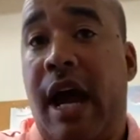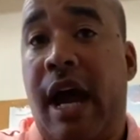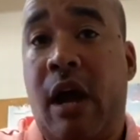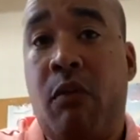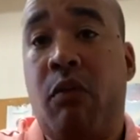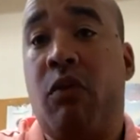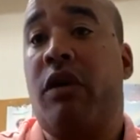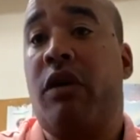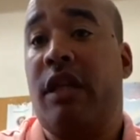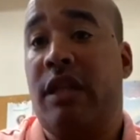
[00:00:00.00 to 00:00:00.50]

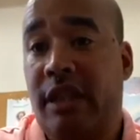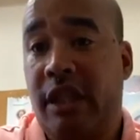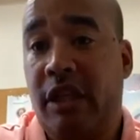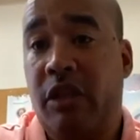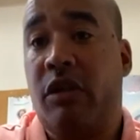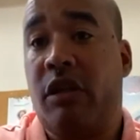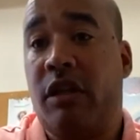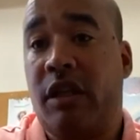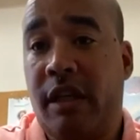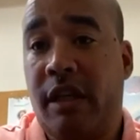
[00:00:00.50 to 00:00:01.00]
I will
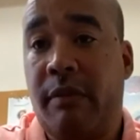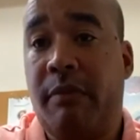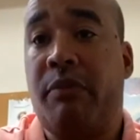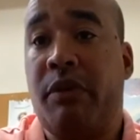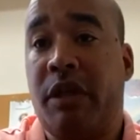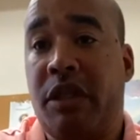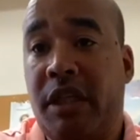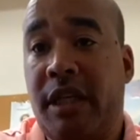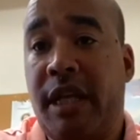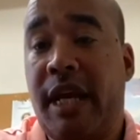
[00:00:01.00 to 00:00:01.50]
continue to
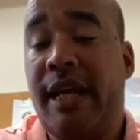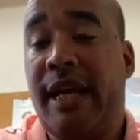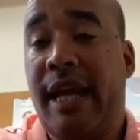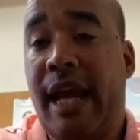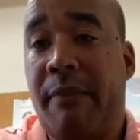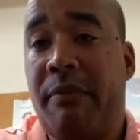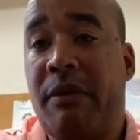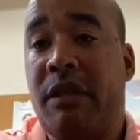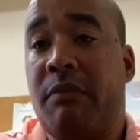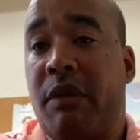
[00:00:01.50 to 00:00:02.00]
keep bridging that
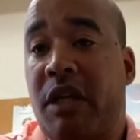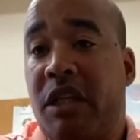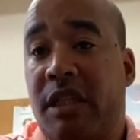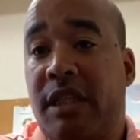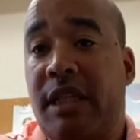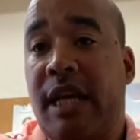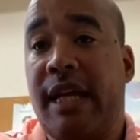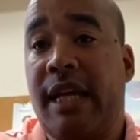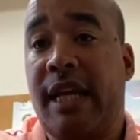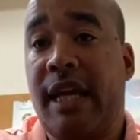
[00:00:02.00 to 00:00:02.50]
gap as much
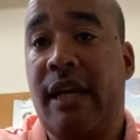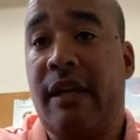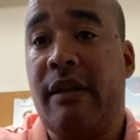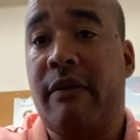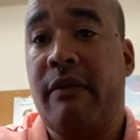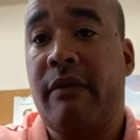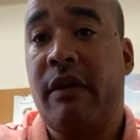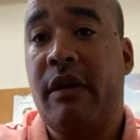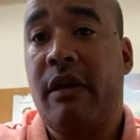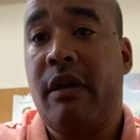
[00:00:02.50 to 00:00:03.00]
as I
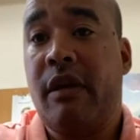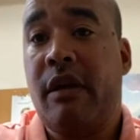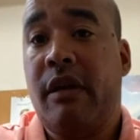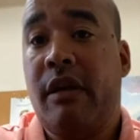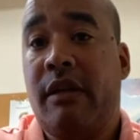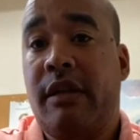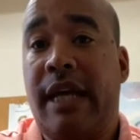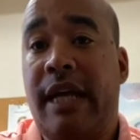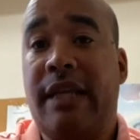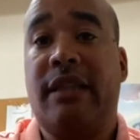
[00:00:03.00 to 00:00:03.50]
can.
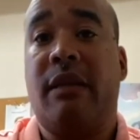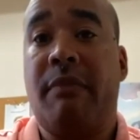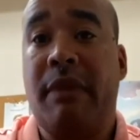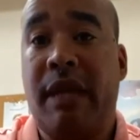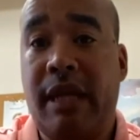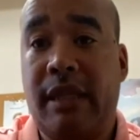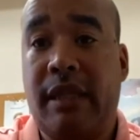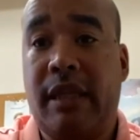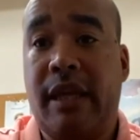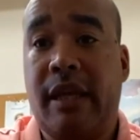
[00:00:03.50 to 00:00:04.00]
That's the
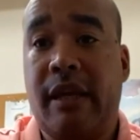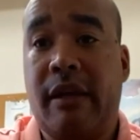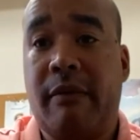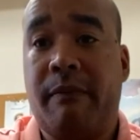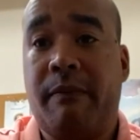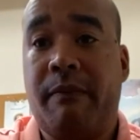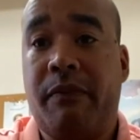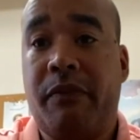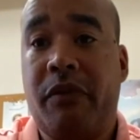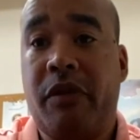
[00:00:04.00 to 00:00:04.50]
main thing.
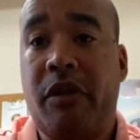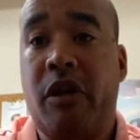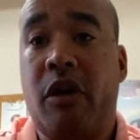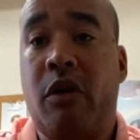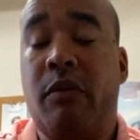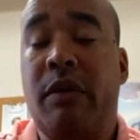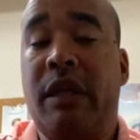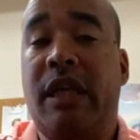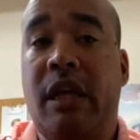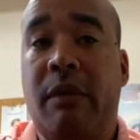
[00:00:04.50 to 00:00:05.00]

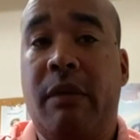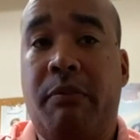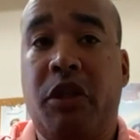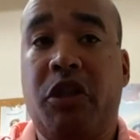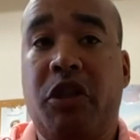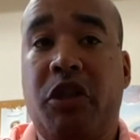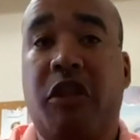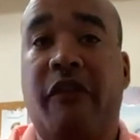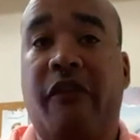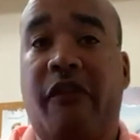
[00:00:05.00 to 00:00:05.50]
We keep
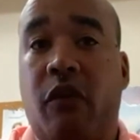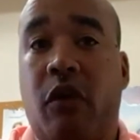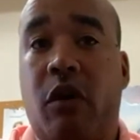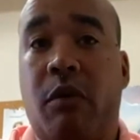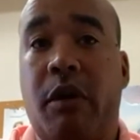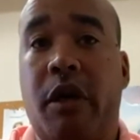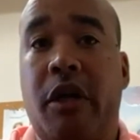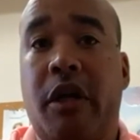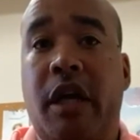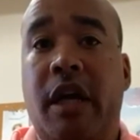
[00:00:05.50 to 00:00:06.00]
pushing
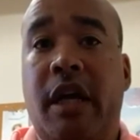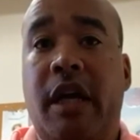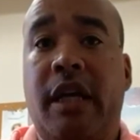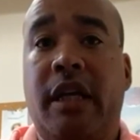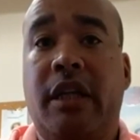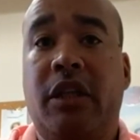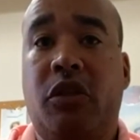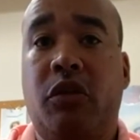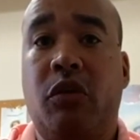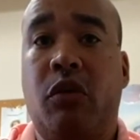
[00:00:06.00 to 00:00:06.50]
forward
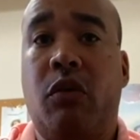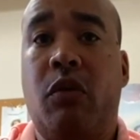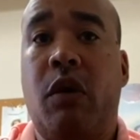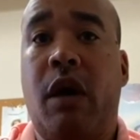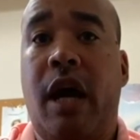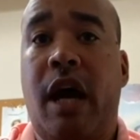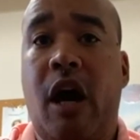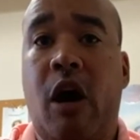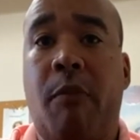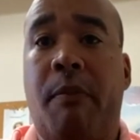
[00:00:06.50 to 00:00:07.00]

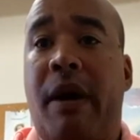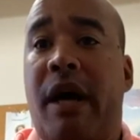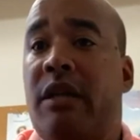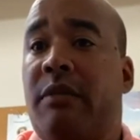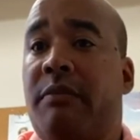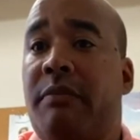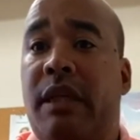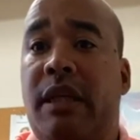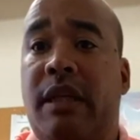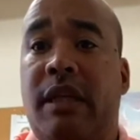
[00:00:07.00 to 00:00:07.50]
to help out
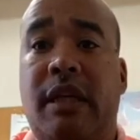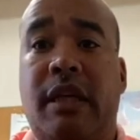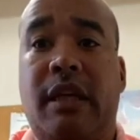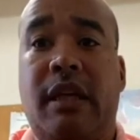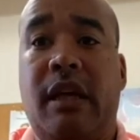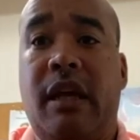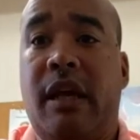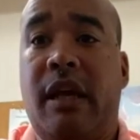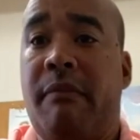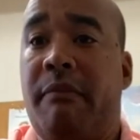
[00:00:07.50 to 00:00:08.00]
as
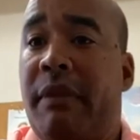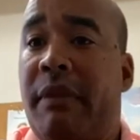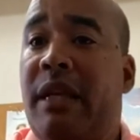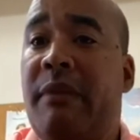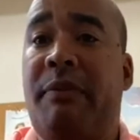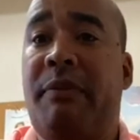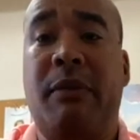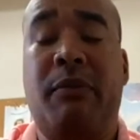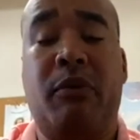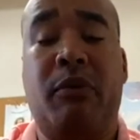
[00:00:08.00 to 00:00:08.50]

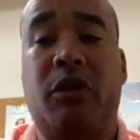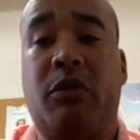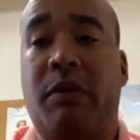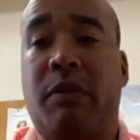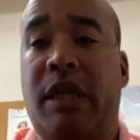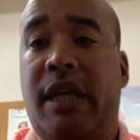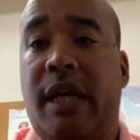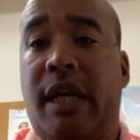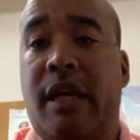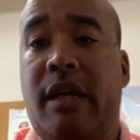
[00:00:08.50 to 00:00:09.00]
many people as
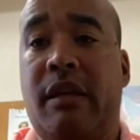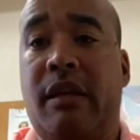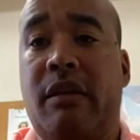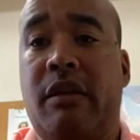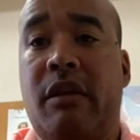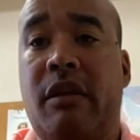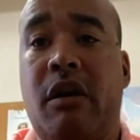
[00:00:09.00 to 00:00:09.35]
we can.